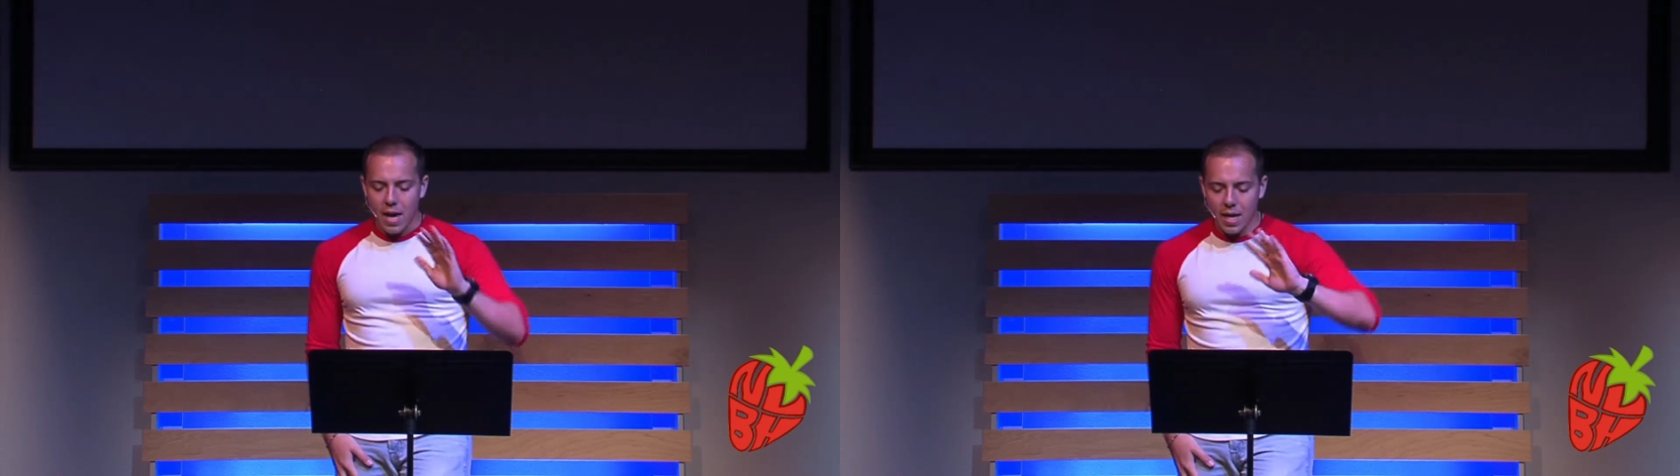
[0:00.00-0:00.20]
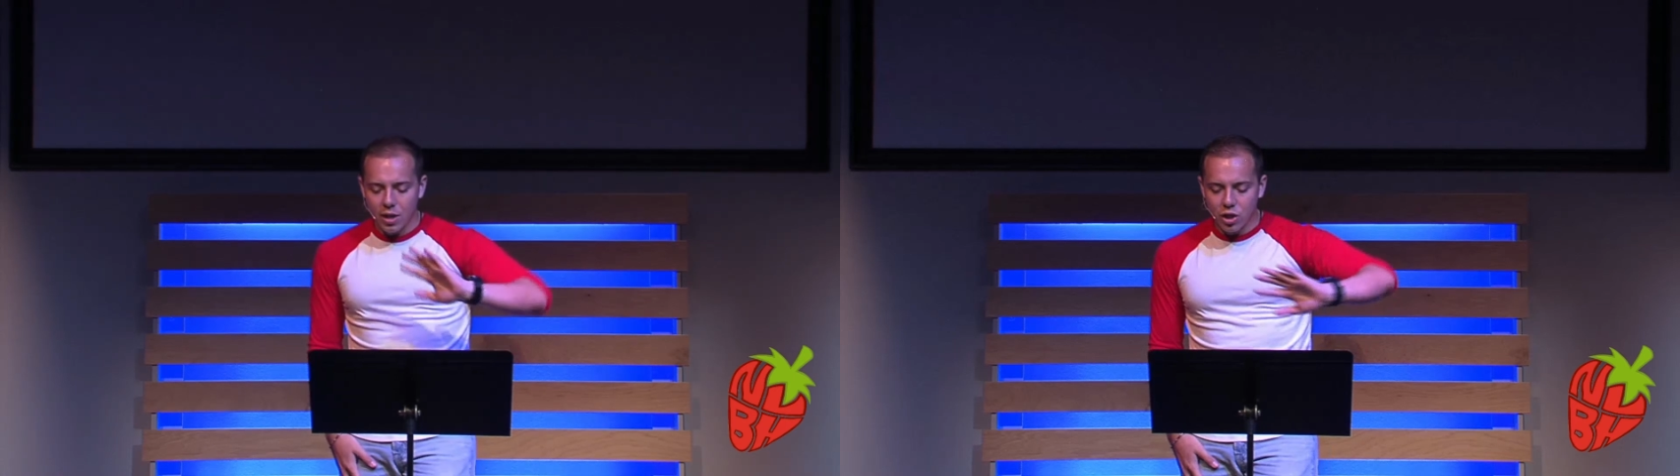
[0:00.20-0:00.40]

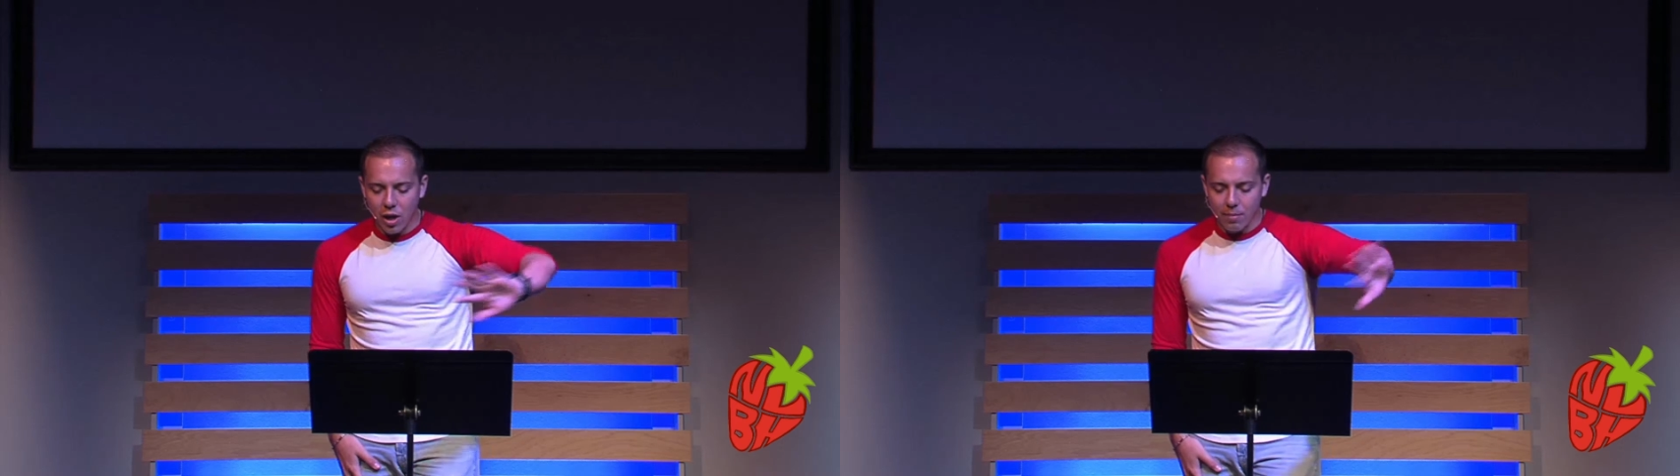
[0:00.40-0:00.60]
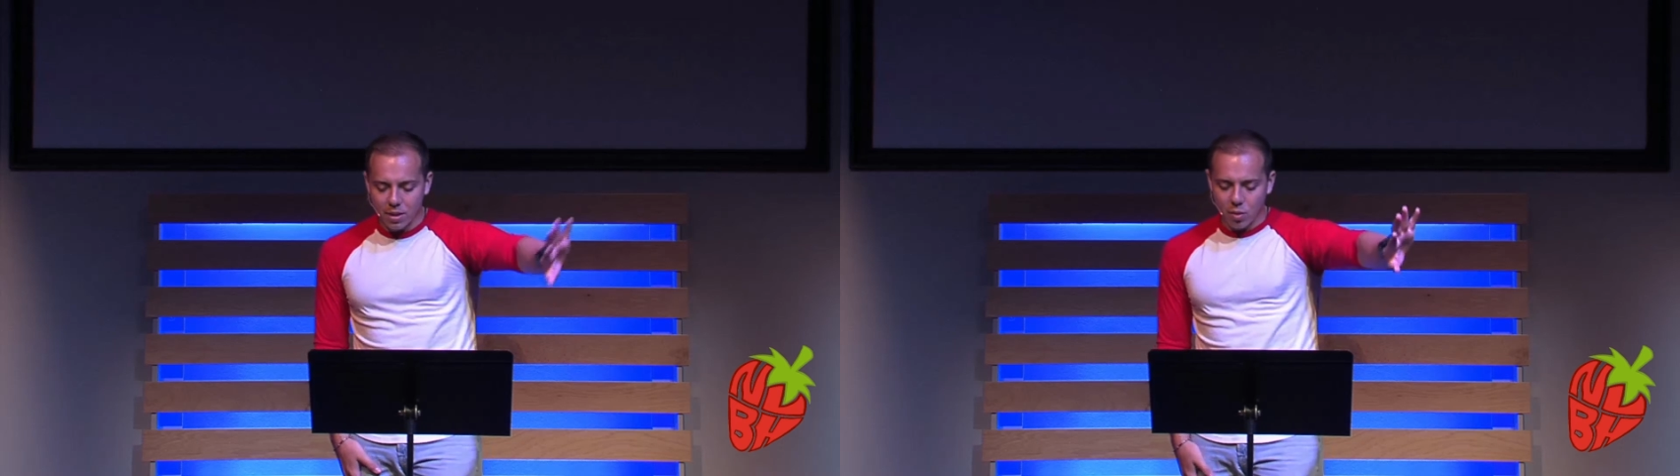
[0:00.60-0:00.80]
He
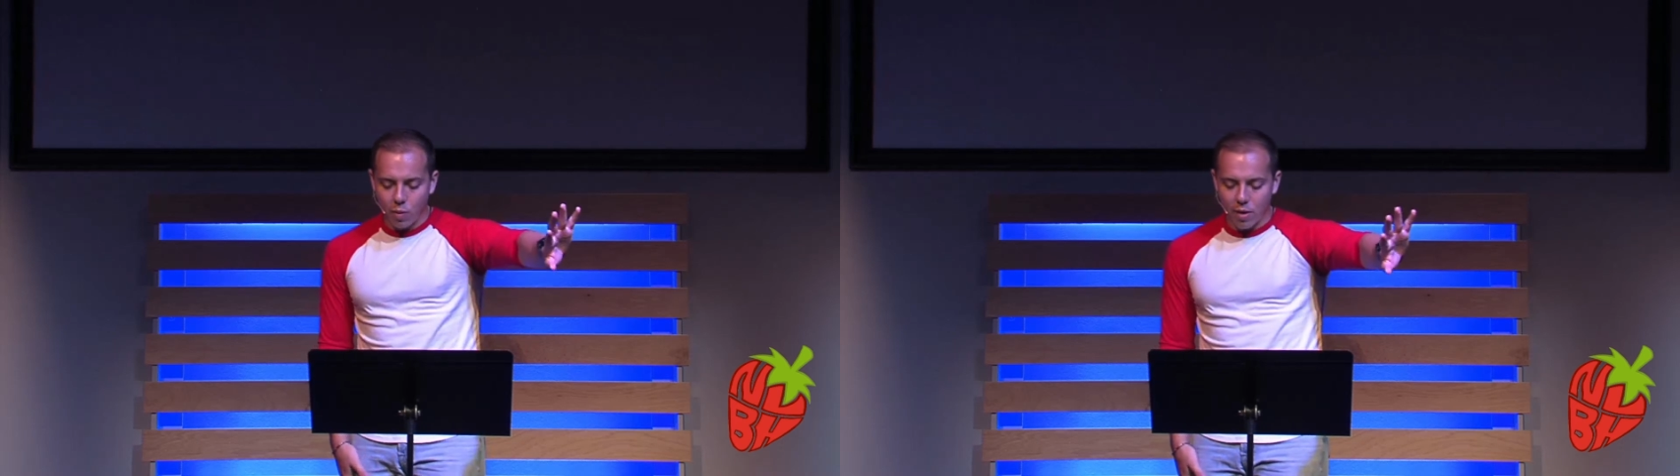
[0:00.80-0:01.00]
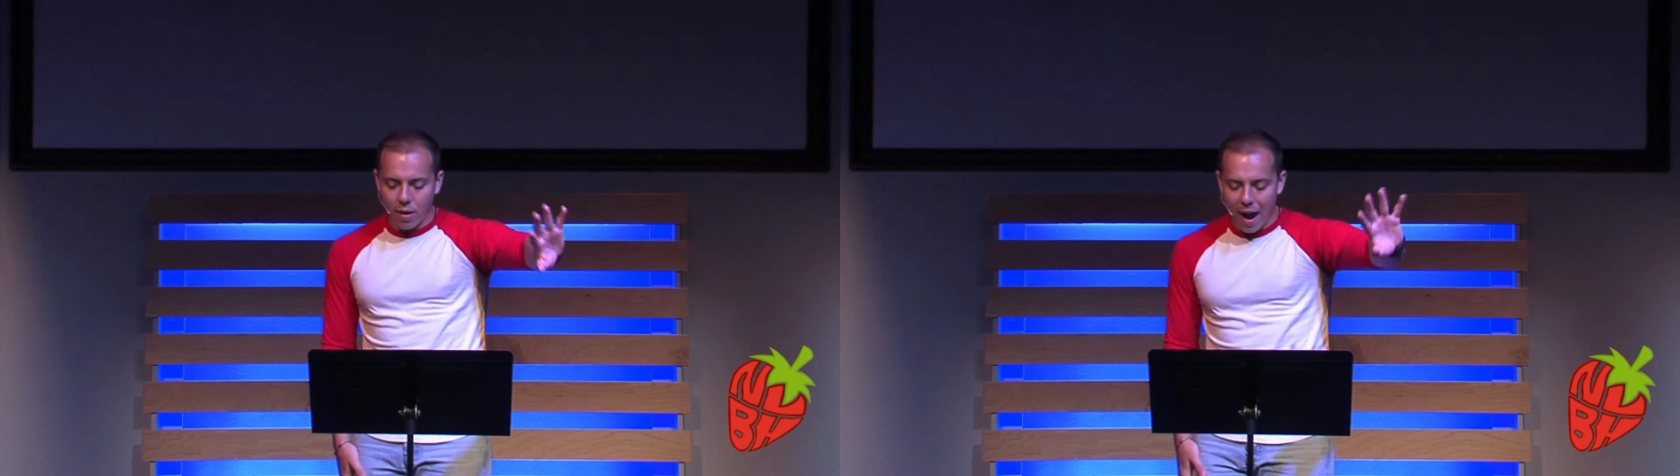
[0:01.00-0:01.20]
jumps to
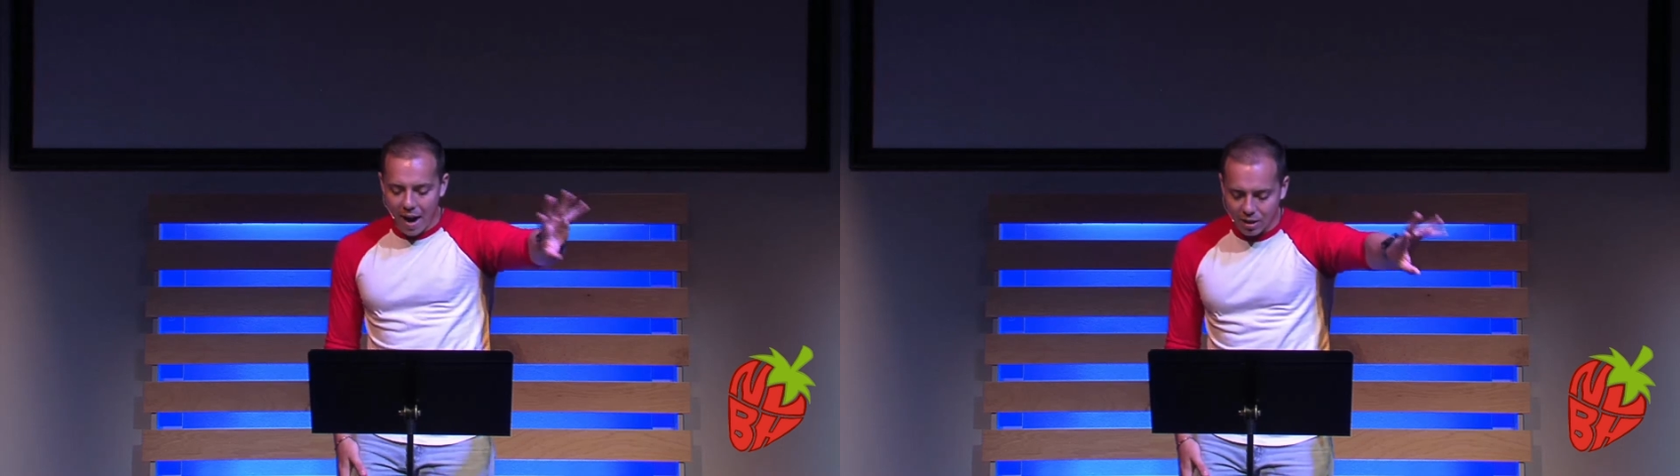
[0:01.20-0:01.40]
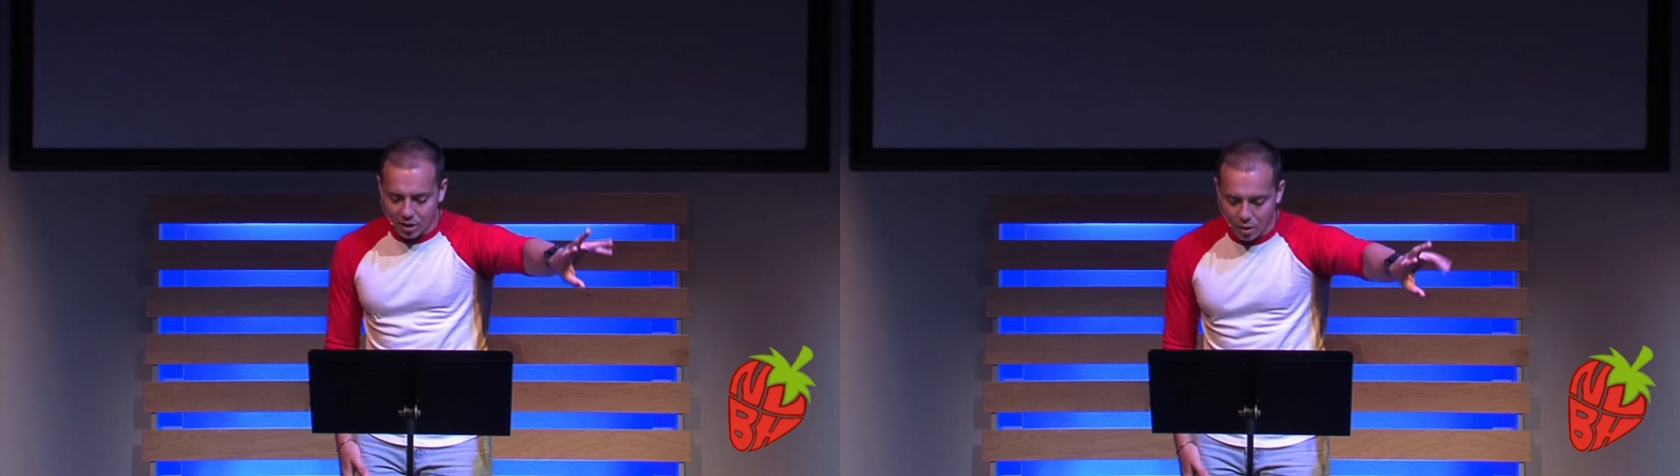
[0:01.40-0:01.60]
where they're
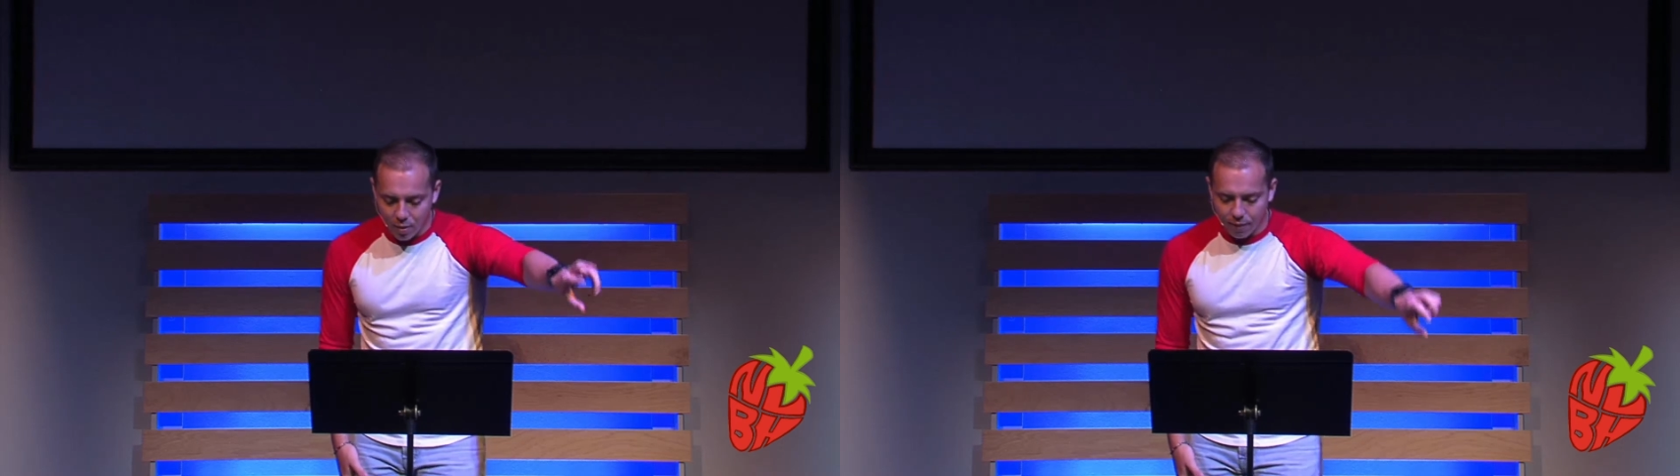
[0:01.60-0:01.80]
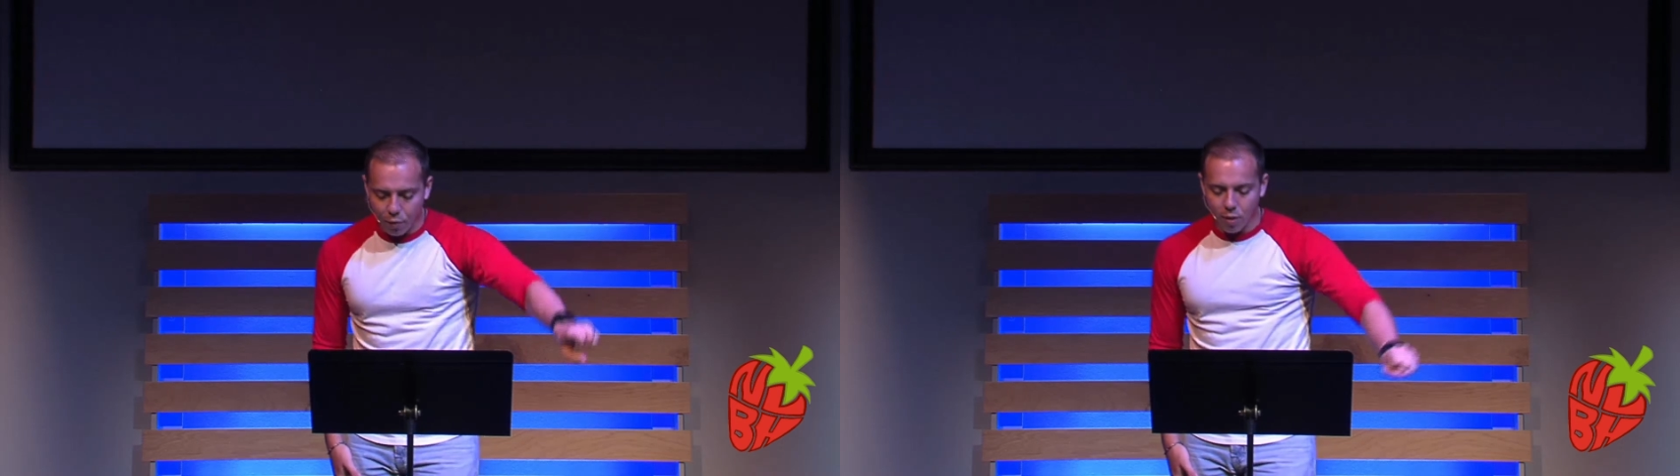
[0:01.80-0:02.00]
actually
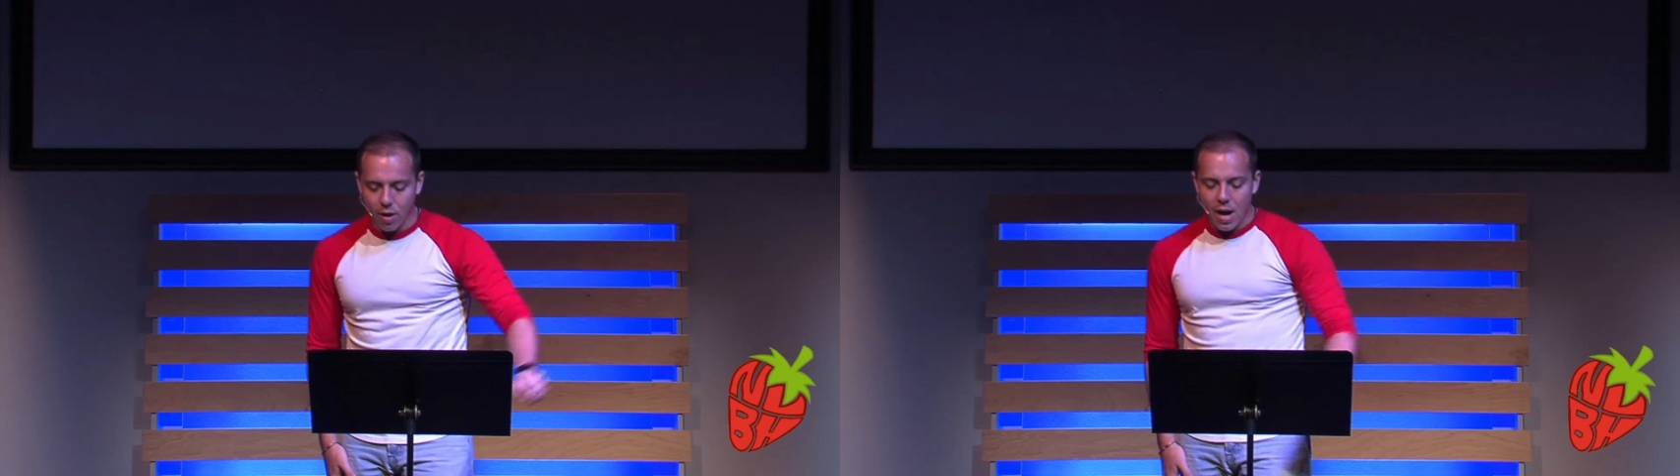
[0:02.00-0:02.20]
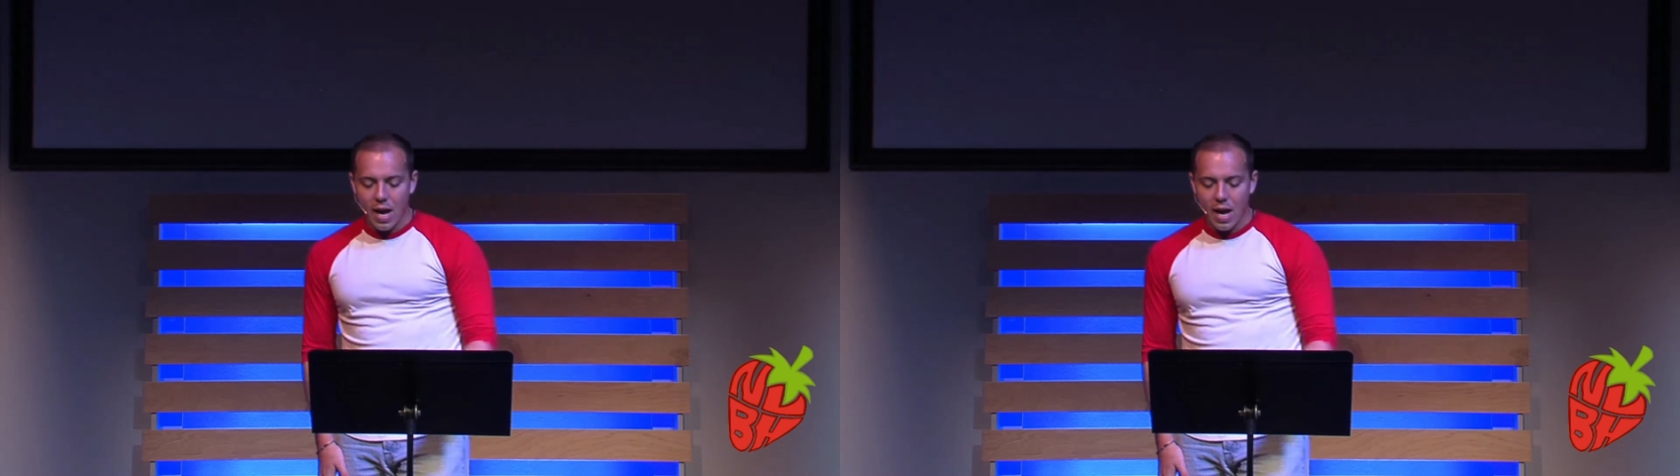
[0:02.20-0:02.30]
going for,